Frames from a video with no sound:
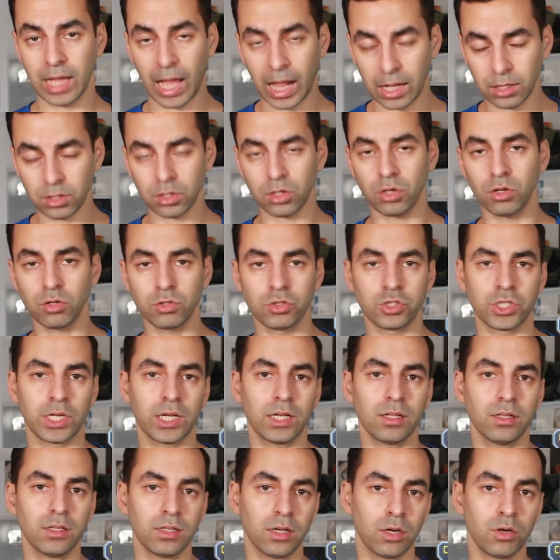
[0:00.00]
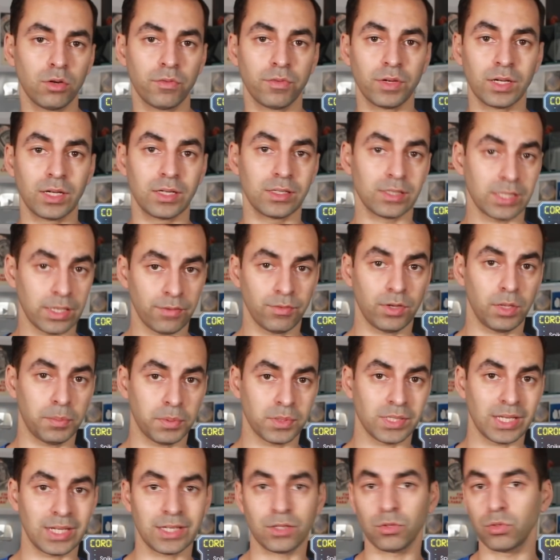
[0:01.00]
Alcohol gel, over
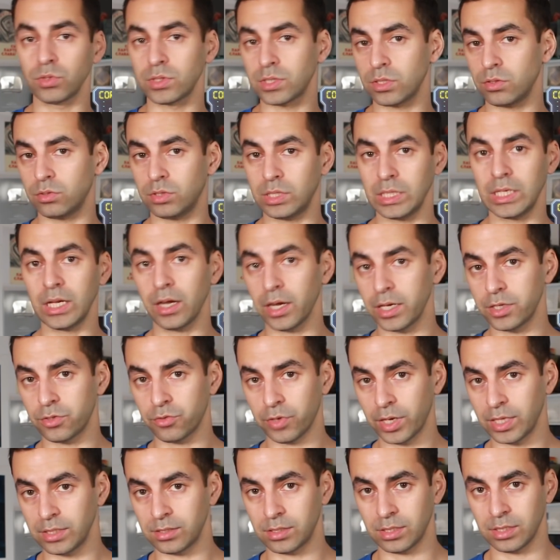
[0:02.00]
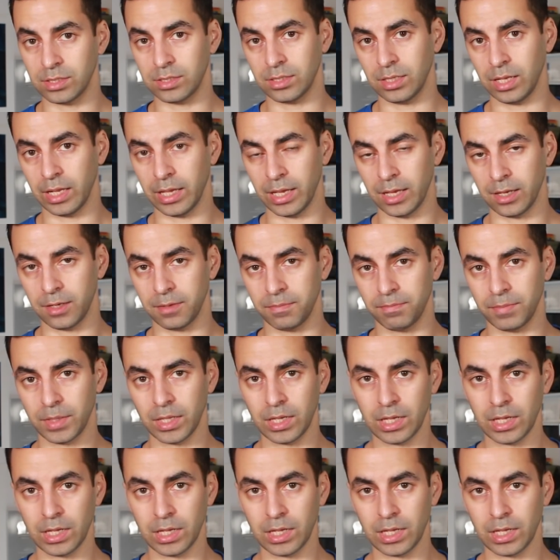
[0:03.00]
70%, also dehydrates this layer.